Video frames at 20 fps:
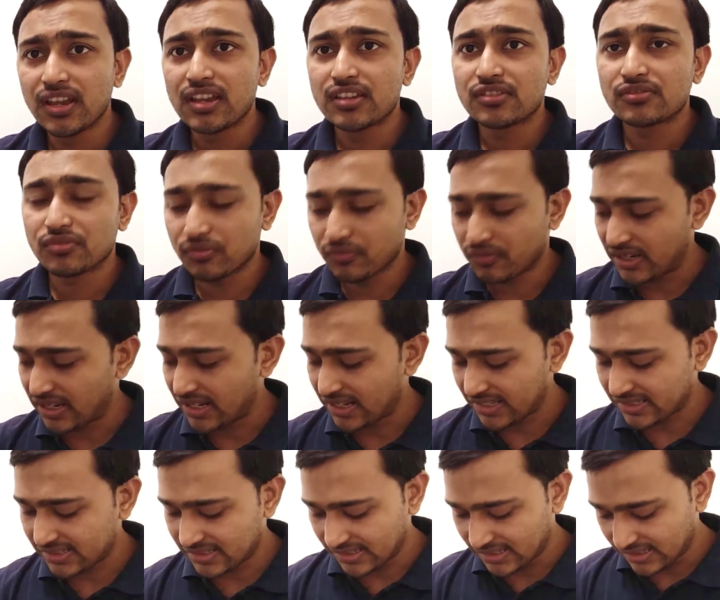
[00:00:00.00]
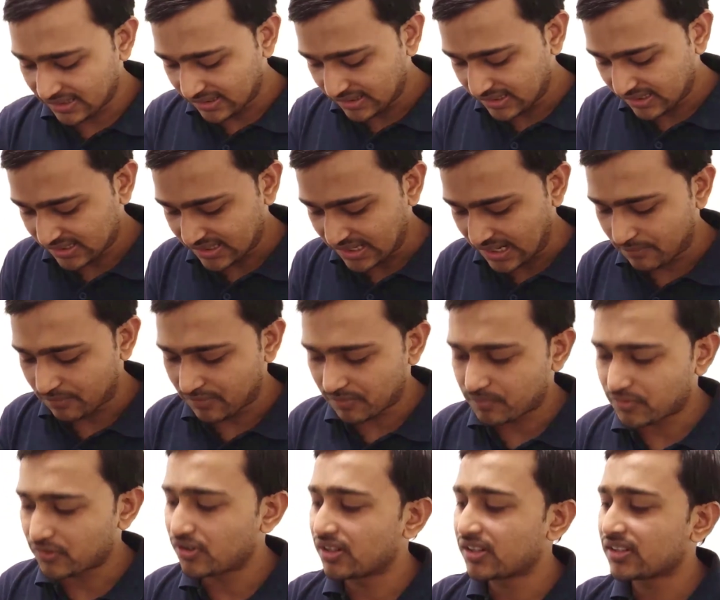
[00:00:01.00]
So whereas in this type of
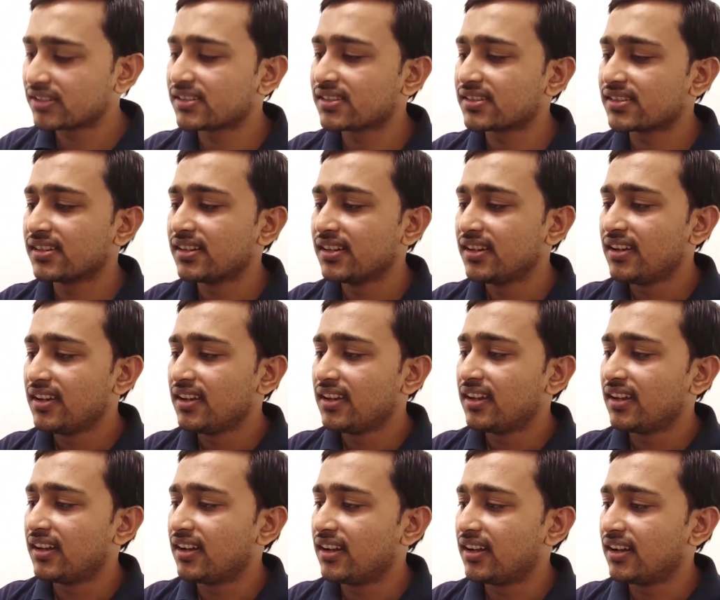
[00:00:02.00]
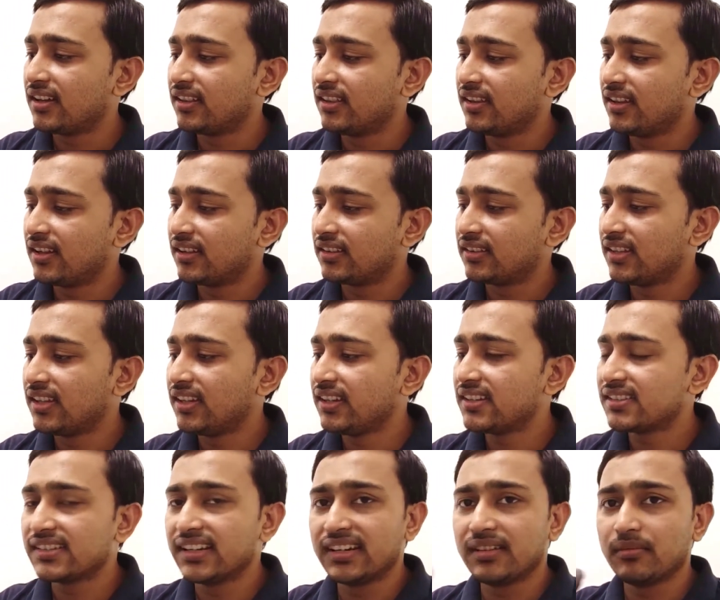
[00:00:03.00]
products the thing
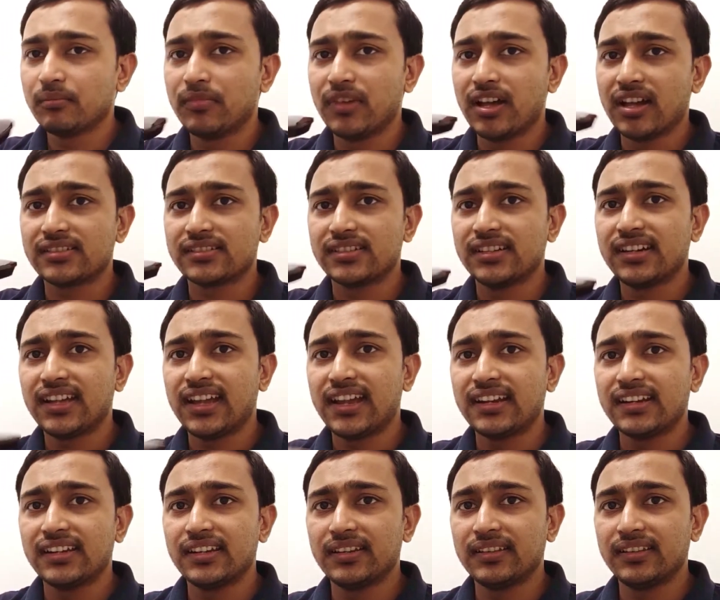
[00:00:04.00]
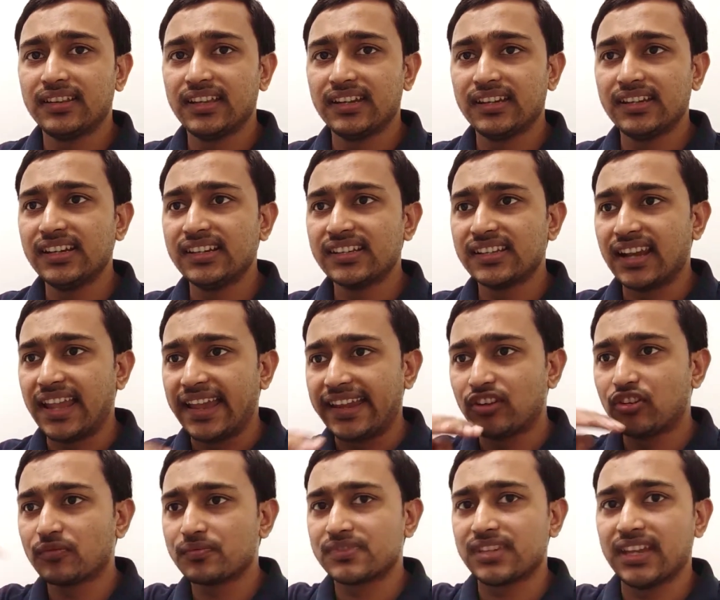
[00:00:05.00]
is getting blasted and they need a line
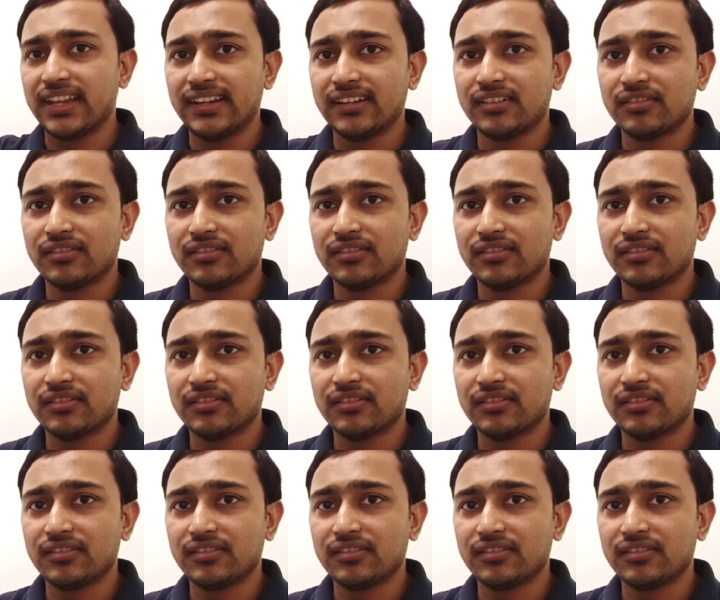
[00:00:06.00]
of sight.